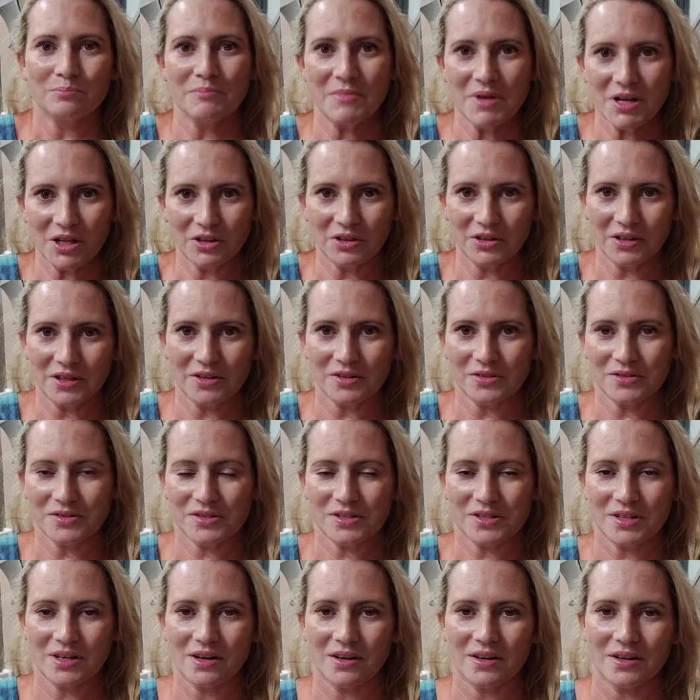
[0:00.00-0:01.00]

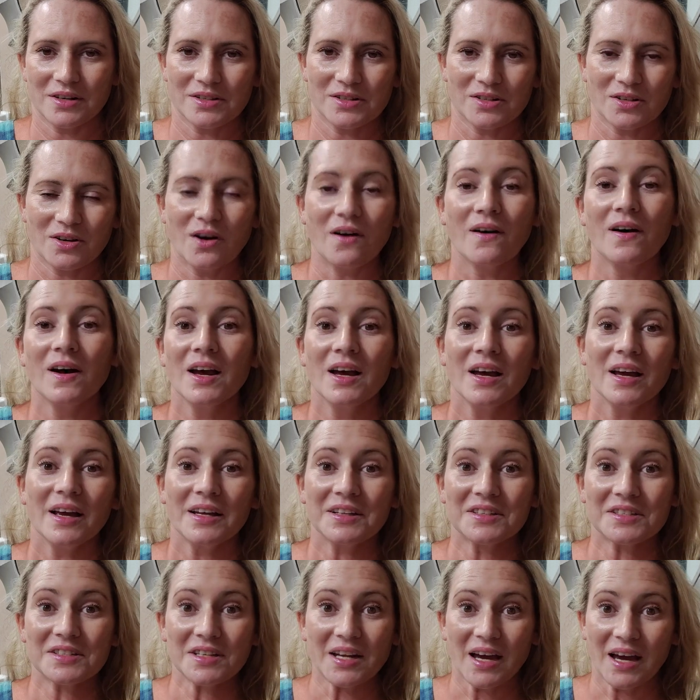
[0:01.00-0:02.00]
milliliters, sorry. So
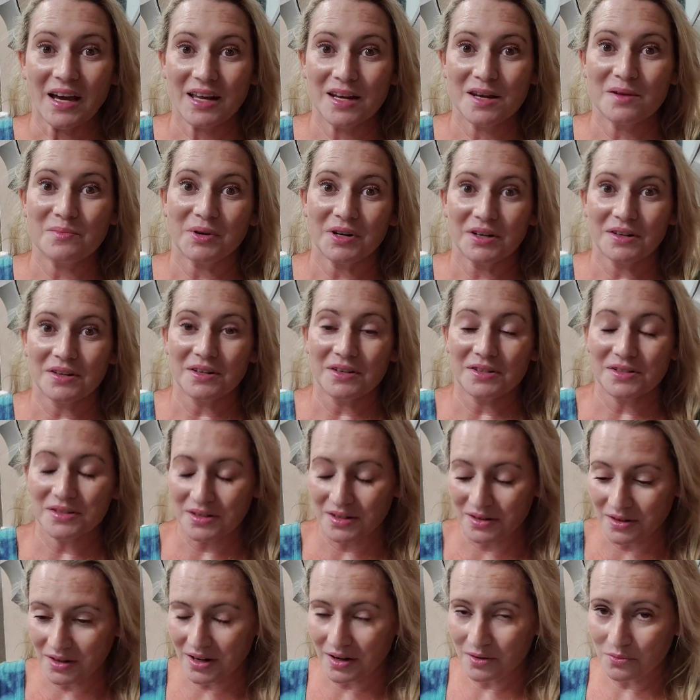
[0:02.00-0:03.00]
it's tiny, but it
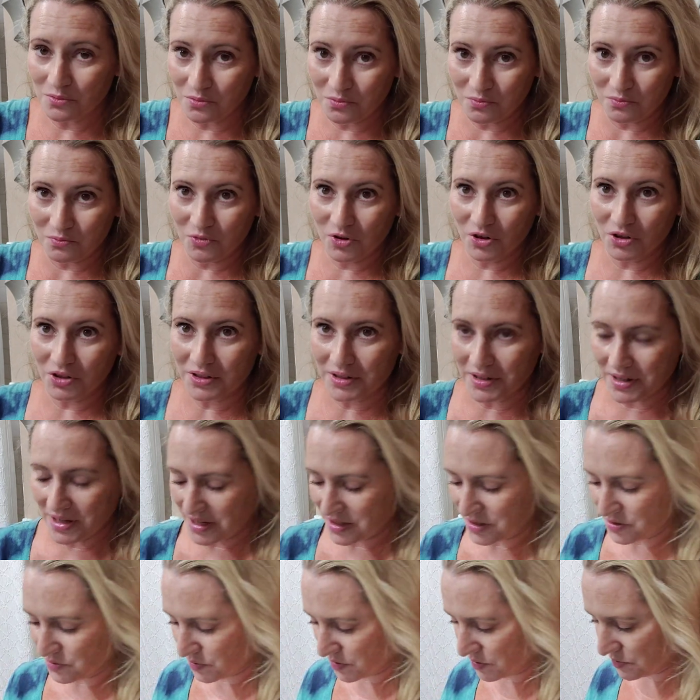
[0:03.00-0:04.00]
is a really
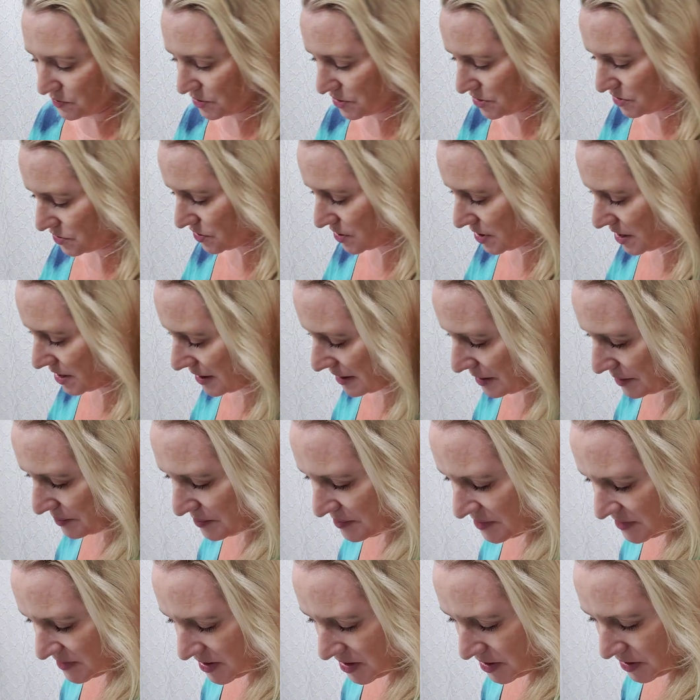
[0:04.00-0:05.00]
nice one worth trying.